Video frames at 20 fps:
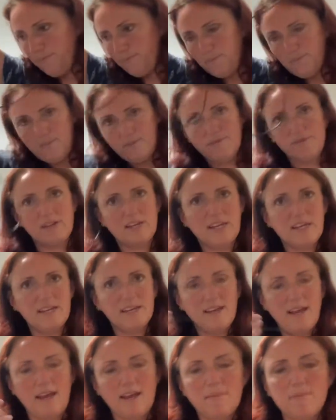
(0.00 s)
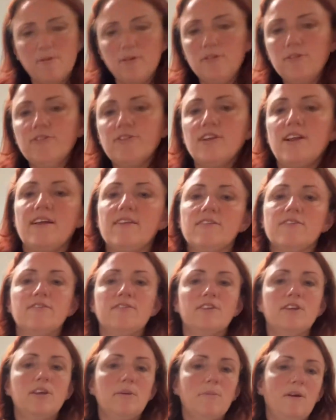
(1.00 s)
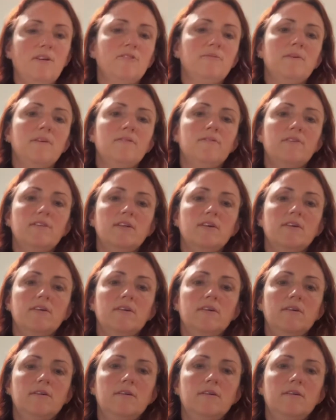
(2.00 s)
flingy cable, so that's the USB for the